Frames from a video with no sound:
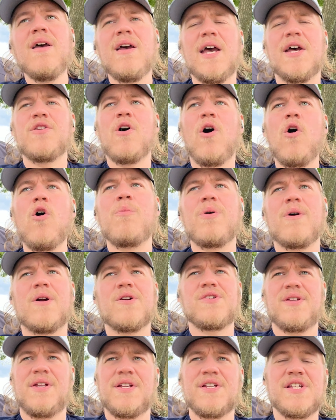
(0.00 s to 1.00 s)
And the whole
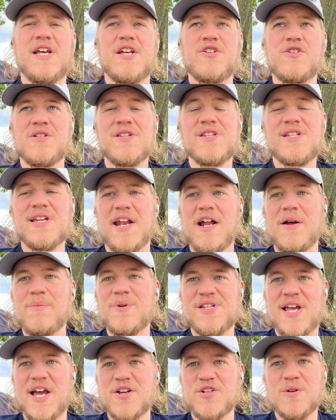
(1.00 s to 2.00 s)
personalization setup
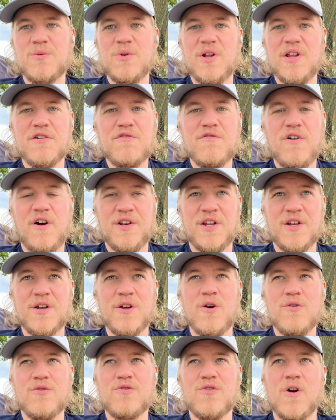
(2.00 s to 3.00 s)
is actually really fun to
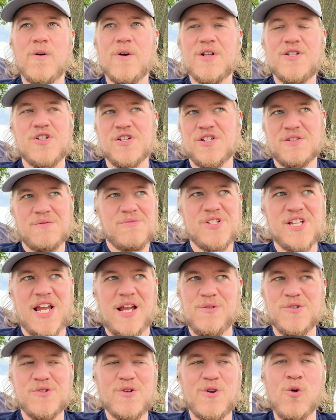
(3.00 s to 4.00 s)
go through. It just
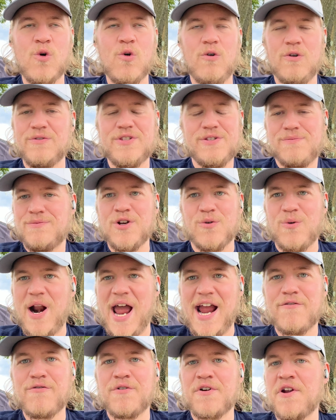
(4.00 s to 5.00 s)
sounds cool. It's
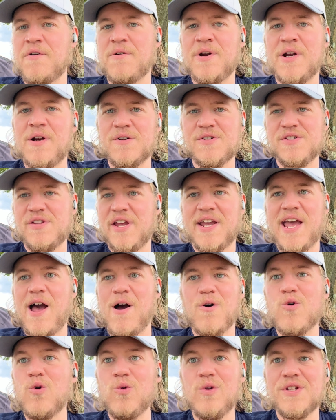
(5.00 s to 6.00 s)
direct for your ears. Like,
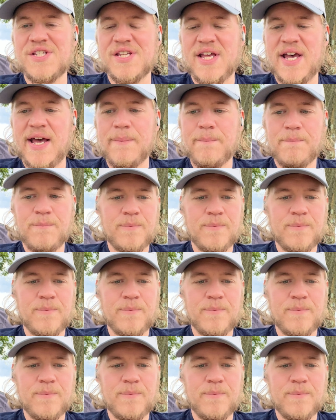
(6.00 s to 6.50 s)
how cool is that?